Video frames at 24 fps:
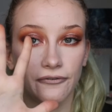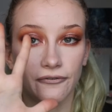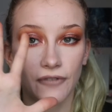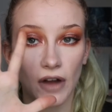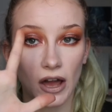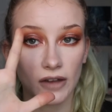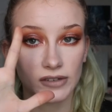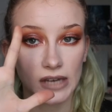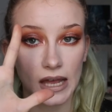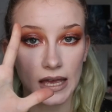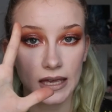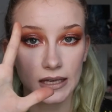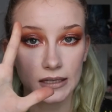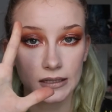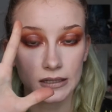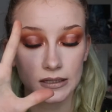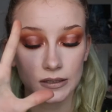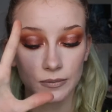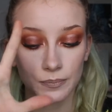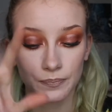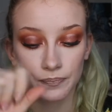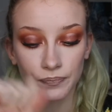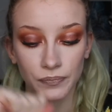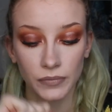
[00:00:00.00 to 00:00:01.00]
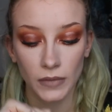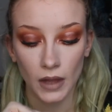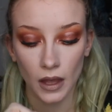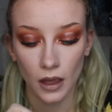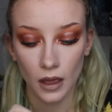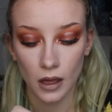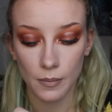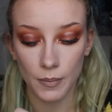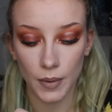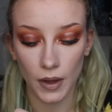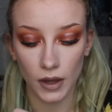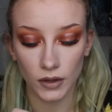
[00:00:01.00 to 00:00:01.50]
five days
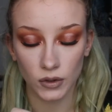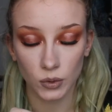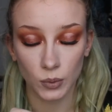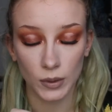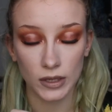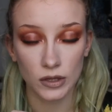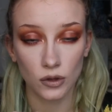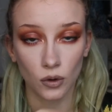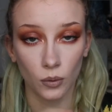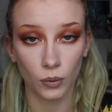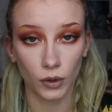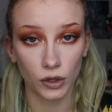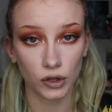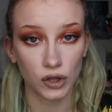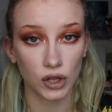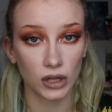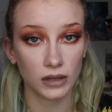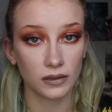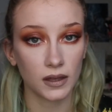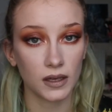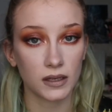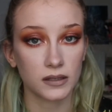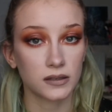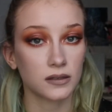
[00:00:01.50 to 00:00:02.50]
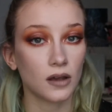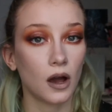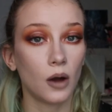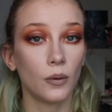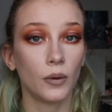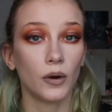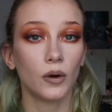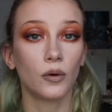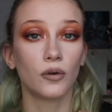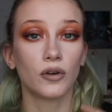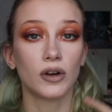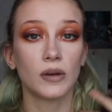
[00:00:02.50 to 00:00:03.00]
but when you're watching this I
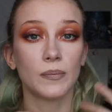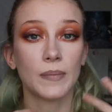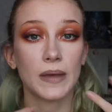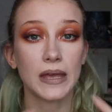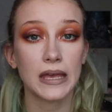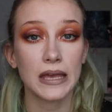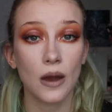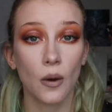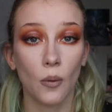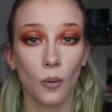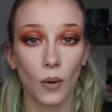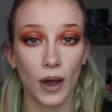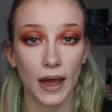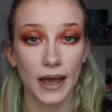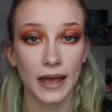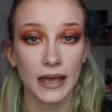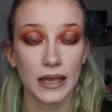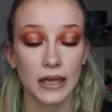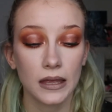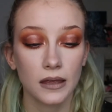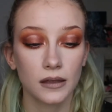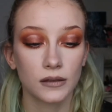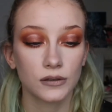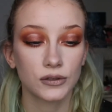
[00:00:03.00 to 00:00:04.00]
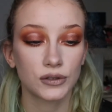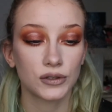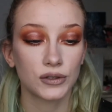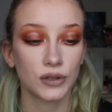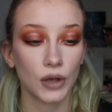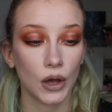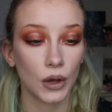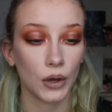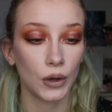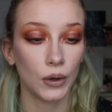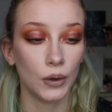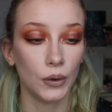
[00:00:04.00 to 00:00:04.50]
will already be away
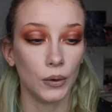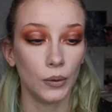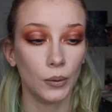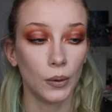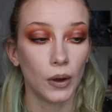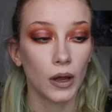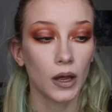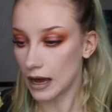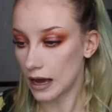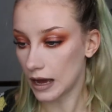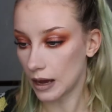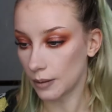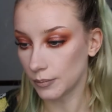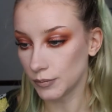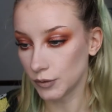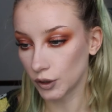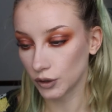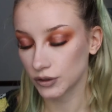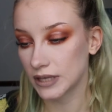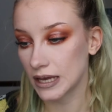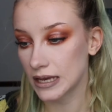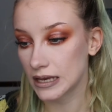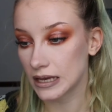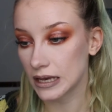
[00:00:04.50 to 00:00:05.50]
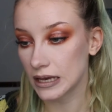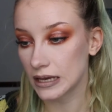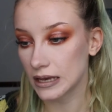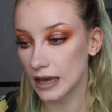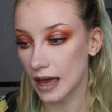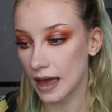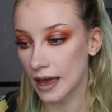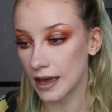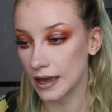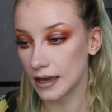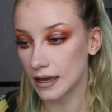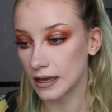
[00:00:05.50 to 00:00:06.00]
so I'm not taking
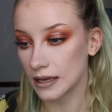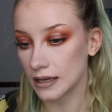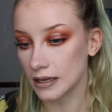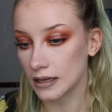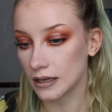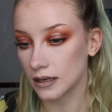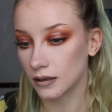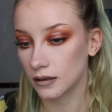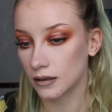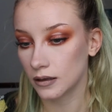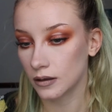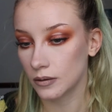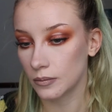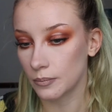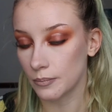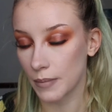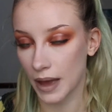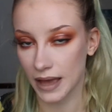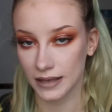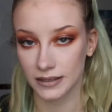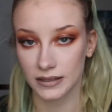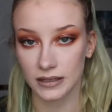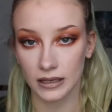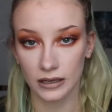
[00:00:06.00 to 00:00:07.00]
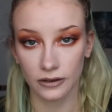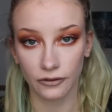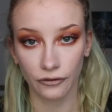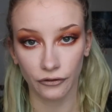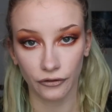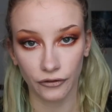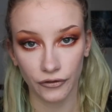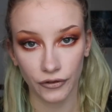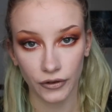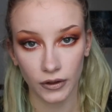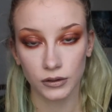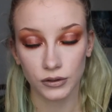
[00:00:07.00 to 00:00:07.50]
a
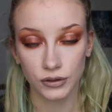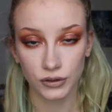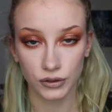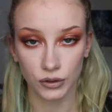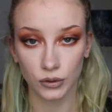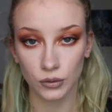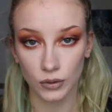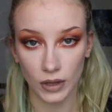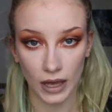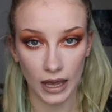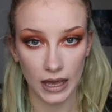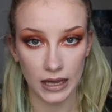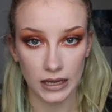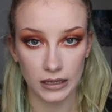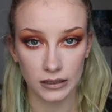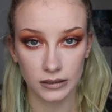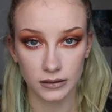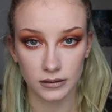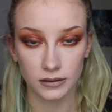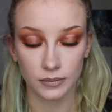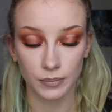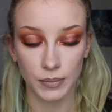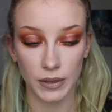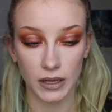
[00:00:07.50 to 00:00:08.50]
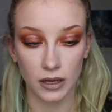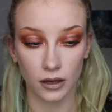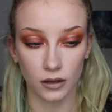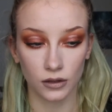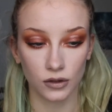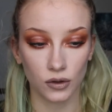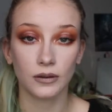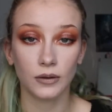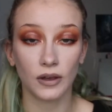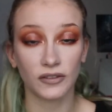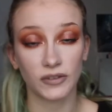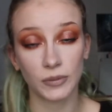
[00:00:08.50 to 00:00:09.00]
massive suitcase
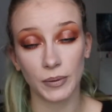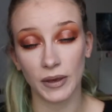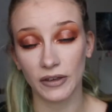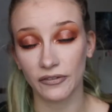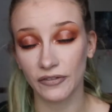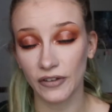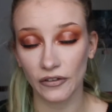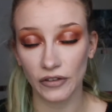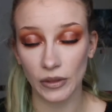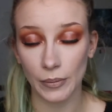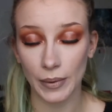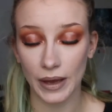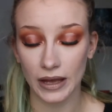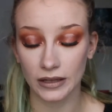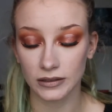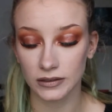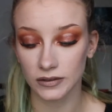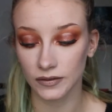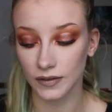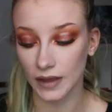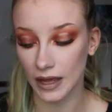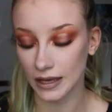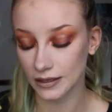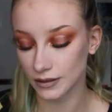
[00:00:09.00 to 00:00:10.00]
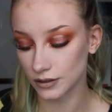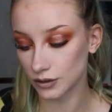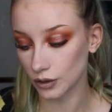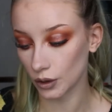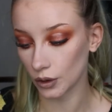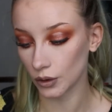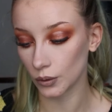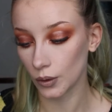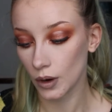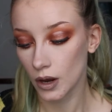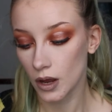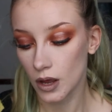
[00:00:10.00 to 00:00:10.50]
because you have to pay £50 for that
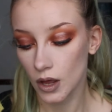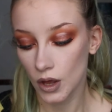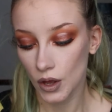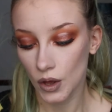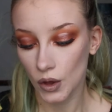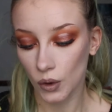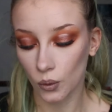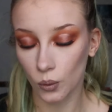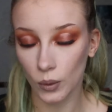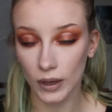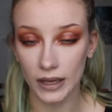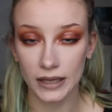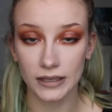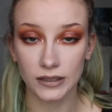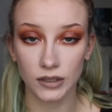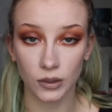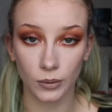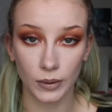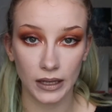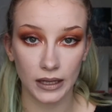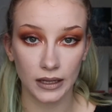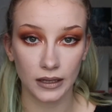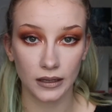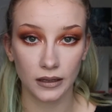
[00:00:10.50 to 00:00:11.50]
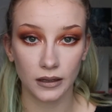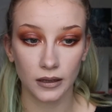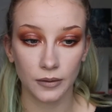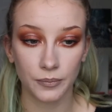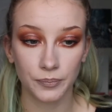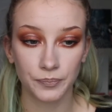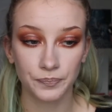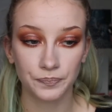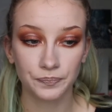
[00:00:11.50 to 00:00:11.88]
so we're doing